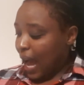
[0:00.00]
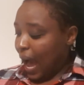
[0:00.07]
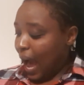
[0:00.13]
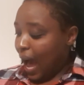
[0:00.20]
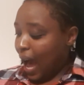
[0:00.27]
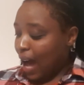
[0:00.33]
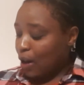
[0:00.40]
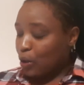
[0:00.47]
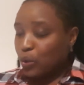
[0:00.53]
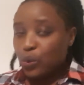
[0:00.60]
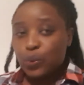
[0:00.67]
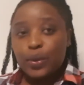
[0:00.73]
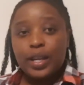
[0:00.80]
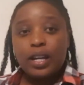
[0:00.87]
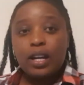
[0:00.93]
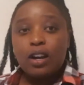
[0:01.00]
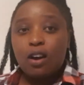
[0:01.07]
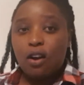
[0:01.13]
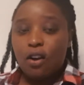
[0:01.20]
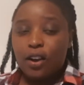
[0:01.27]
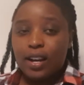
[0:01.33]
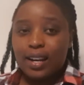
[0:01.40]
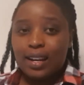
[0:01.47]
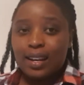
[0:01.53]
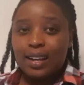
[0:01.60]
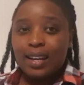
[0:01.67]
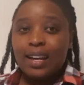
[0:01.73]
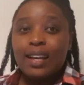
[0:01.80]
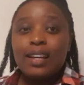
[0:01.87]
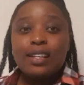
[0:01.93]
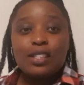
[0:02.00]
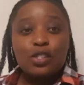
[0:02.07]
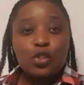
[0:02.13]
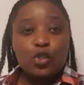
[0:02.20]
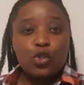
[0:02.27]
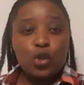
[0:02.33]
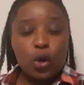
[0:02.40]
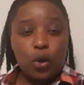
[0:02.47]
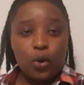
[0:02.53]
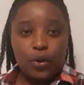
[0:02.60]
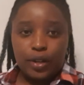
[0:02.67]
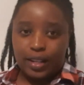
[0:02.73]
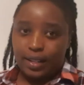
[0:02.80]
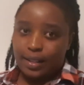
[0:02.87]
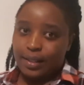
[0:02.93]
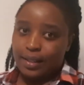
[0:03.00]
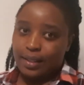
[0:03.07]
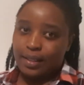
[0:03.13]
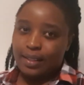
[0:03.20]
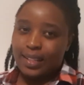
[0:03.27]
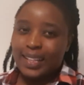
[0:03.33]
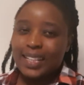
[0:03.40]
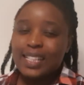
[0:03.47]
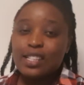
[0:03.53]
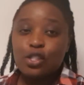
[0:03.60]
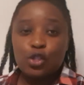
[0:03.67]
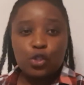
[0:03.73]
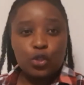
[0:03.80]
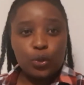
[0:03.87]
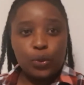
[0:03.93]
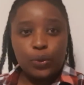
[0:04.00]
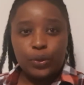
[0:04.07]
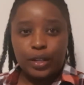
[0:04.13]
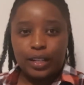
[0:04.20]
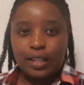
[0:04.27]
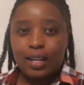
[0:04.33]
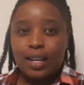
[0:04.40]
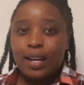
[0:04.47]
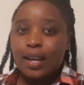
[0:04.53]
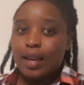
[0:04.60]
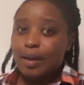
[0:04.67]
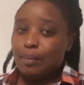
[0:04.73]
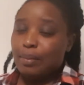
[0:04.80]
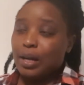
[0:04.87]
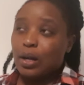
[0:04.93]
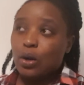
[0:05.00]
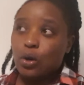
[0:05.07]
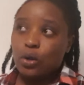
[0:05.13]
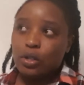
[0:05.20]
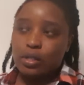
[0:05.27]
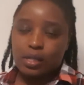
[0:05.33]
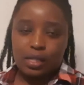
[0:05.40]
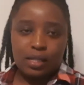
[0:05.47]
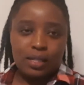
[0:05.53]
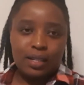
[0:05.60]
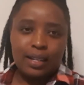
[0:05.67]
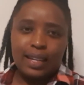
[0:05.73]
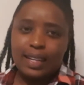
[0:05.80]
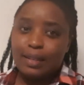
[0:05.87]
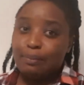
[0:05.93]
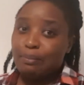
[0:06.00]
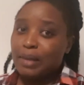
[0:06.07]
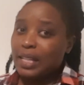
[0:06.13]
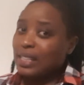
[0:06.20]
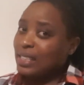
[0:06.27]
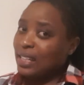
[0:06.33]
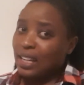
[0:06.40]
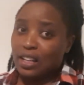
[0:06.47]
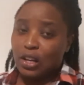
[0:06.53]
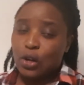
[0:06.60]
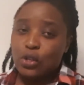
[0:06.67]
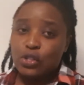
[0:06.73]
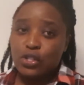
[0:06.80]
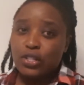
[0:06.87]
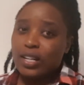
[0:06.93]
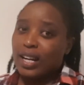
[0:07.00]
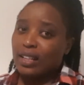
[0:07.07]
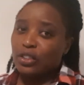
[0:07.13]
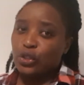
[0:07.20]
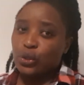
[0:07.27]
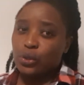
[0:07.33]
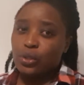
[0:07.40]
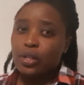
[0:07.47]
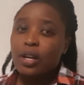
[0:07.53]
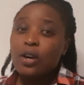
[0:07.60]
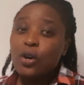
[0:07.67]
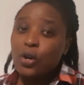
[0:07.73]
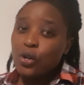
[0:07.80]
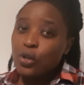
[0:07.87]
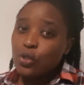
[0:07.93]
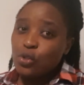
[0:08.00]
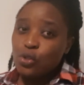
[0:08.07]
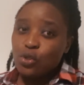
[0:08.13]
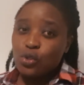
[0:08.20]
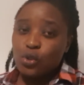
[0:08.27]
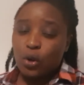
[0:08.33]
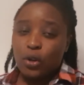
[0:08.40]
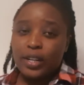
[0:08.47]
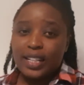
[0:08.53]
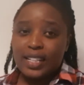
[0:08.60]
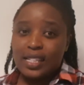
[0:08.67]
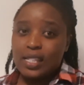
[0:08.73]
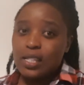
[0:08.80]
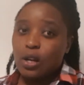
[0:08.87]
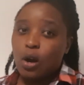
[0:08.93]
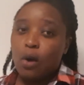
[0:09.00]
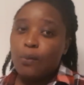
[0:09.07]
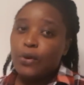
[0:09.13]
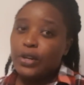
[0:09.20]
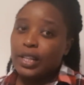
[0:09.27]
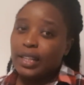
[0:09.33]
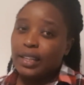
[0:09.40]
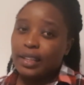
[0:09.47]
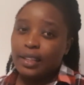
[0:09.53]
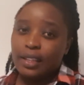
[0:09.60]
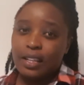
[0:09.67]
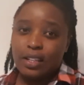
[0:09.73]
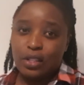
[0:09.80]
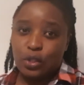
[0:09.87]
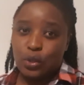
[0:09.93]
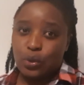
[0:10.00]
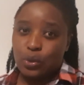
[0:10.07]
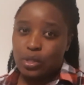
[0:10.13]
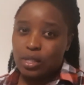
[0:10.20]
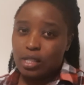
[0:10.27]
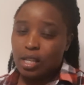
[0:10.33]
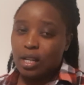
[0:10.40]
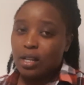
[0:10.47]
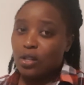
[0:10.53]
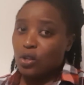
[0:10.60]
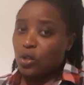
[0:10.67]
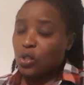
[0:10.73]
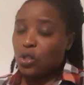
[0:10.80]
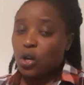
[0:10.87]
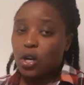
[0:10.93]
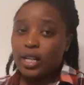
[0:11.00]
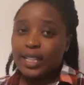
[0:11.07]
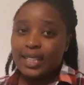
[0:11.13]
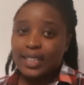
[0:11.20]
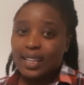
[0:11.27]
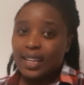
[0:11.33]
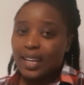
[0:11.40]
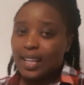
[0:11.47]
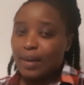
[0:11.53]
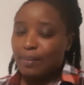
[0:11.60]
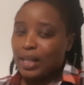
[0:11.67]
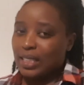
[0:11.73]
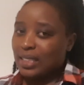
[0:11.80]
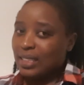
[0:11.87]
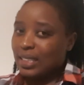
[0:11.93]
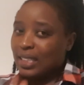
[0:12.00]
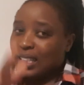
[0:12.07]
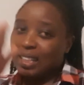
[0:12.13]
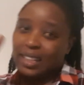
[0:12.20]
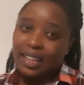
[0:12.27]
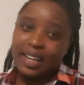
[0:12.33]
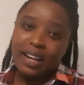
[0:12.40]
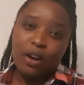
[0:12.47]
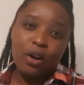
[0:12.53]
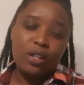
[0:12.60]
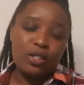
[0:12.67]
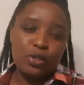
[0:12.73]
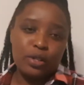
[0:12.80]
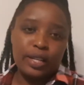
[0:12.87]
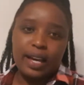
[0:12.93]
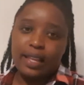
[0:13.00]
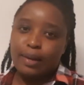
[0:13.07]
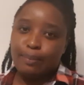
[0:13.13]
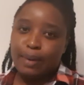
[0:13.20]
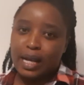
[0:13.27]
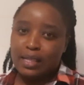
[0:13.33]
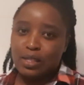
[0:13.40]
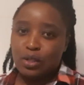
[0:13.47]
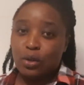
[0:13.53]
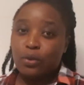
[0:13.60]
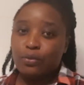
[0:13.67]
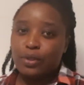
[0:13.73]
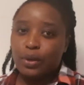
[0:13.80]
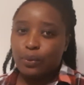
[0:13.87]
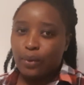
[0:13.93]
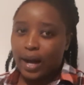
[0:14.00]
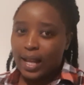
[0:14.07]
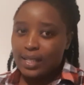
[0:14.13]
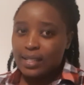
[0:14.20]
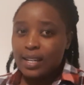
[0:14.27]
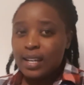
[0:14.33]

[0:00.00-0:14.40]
how do we call stone? Stone, because in building and construction, stone is commonly used, not only in Kenya but also in other parts of the world.